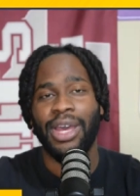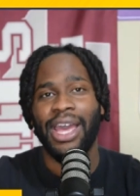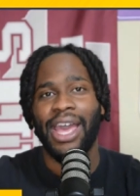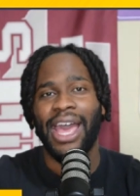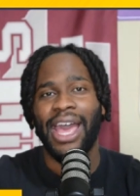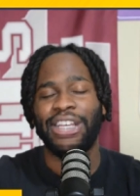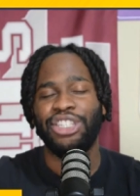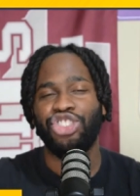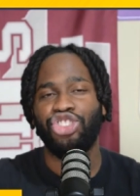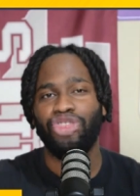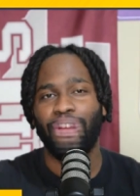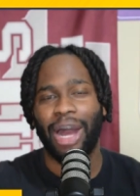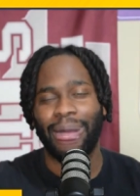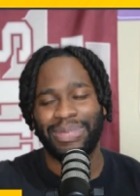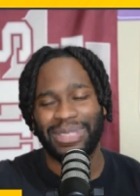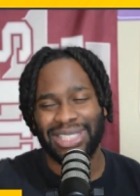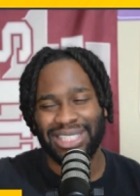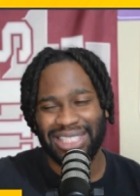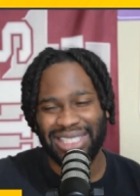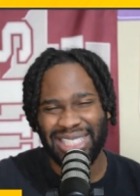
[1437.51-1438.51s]
has dropped
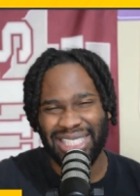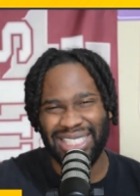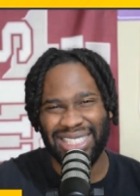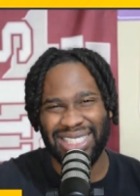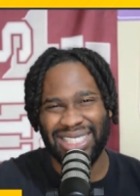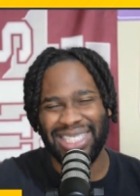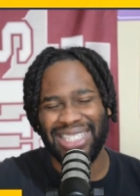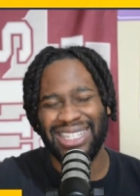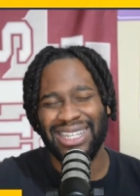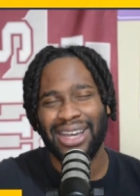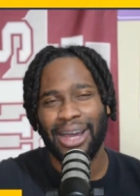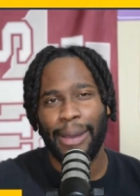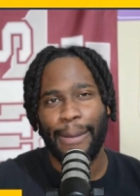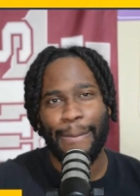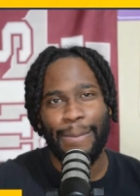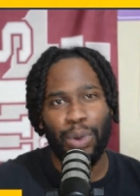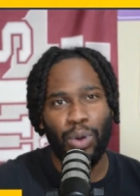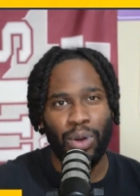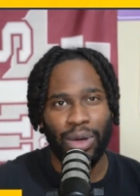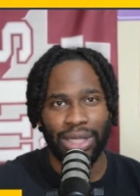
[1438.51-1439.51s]
60
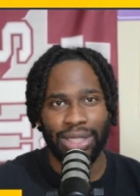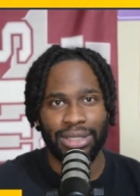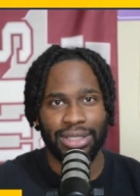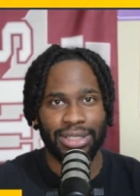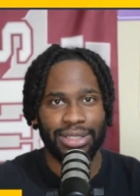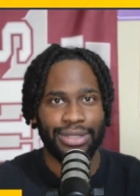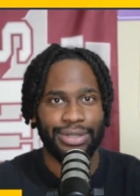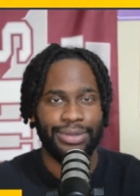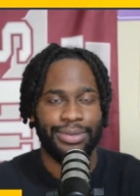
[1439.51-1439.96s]
points.